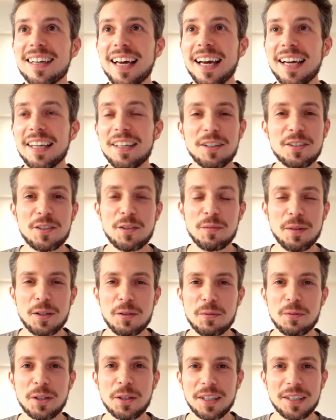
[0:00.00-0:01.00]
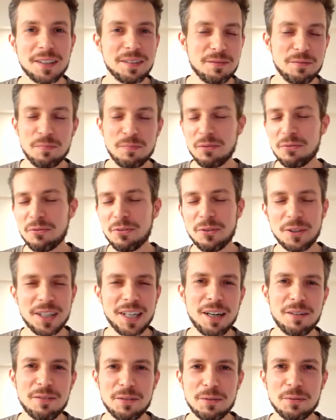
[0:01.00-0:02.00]
not so much work before
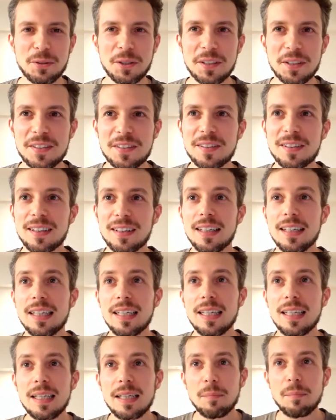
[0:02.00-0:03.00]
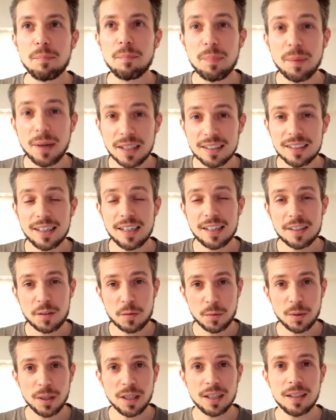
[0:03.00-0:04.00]
and afterwards. But
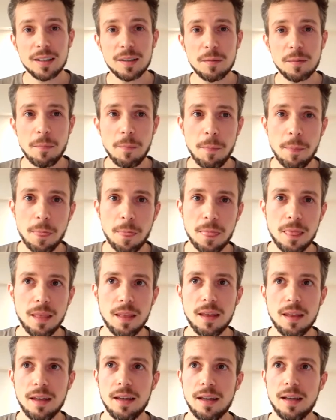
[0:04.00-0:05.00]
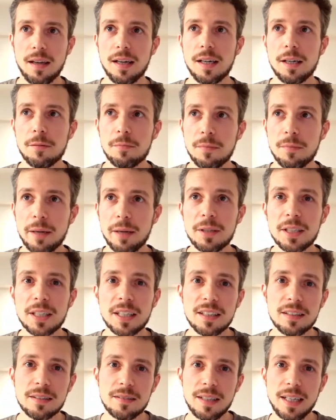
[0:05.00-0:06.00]
as well, I
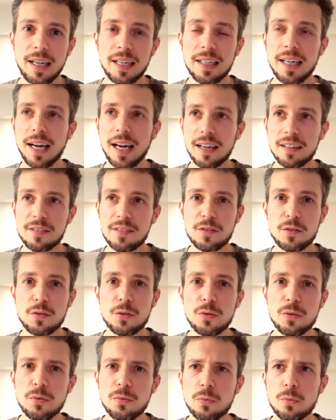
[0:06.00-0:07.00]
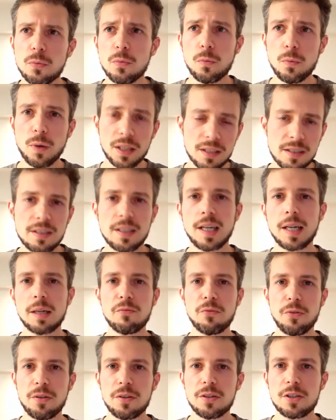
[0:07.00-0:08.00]
mean, I asked you one time
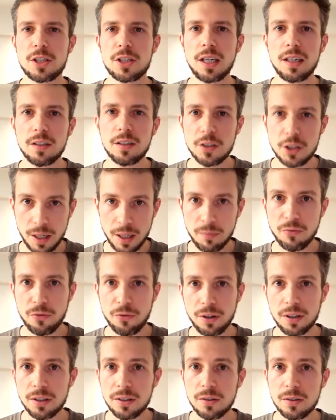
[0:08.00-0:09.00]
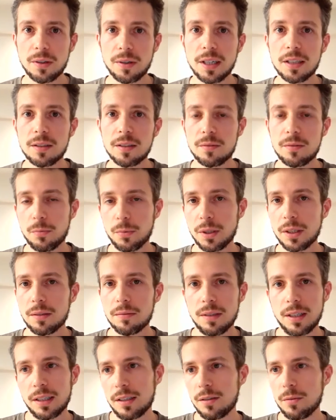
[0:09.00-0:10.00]
for the challenge upfront, right? Where
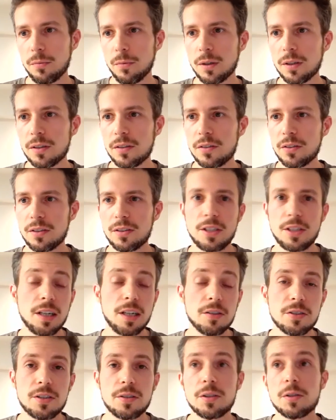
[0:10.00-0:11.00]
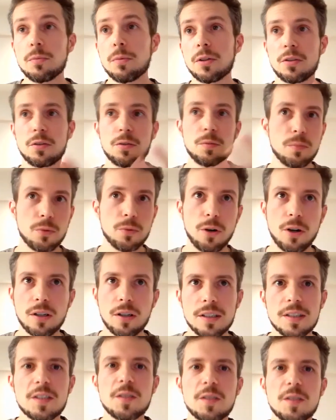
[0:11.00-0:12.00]
like, what is your challenge that you want to
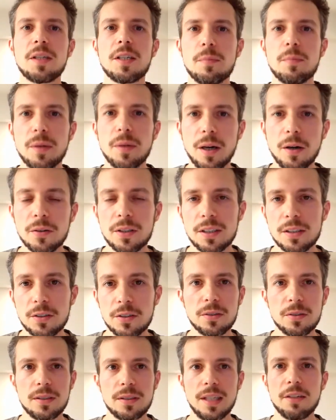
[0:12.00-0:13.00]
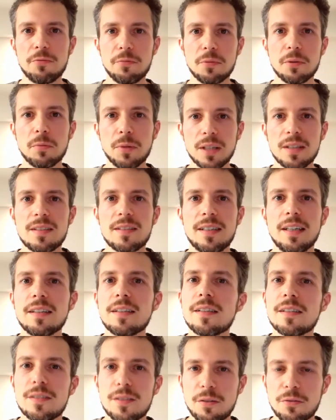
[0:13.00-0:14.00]
broadly speak about? And you gave me one
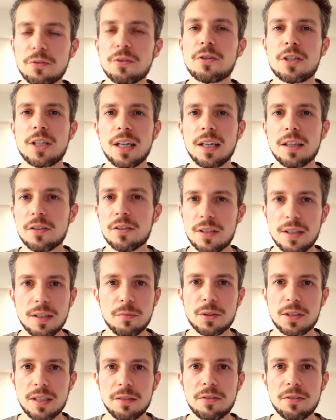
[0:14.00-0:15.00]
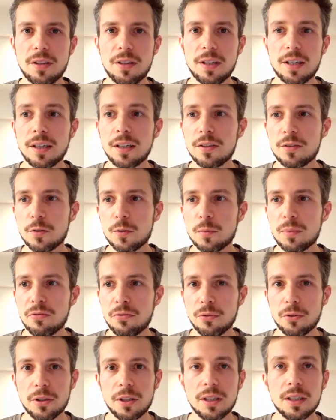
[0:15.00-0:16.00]
sentence of your challenge. That was everything I knew
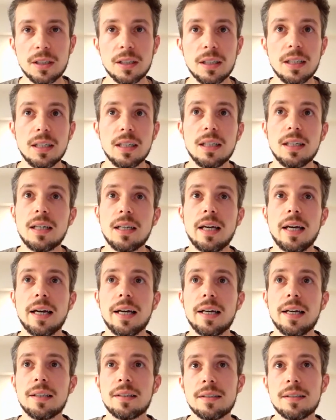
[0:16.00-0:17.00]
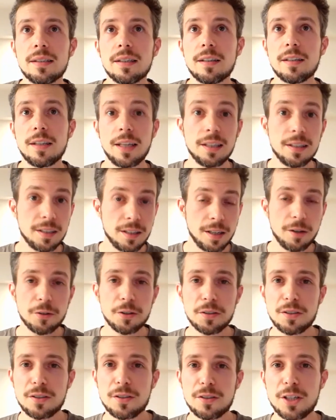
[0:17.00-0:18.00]
before. And then in
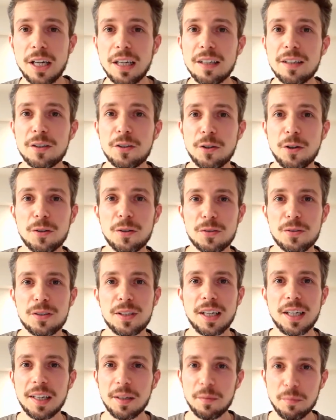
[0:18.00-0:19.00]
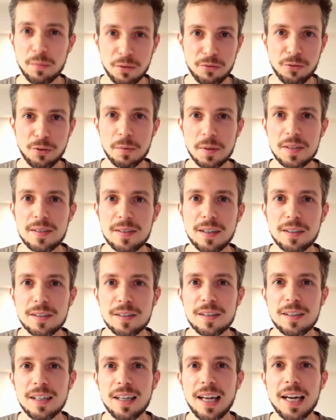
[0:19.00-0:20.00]
our check-in call today, before we
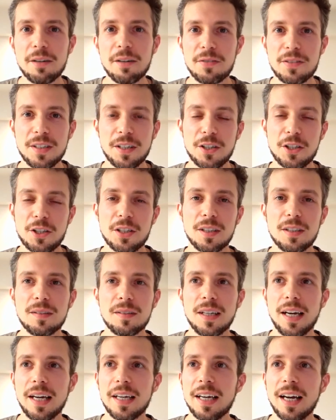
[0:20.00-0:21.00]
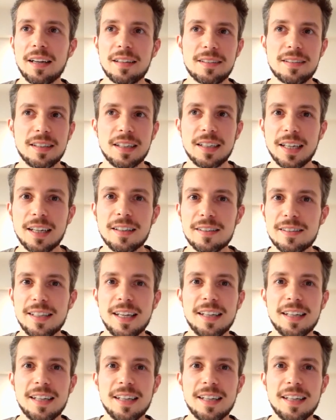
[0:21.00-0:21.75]
started the live session, I asked again,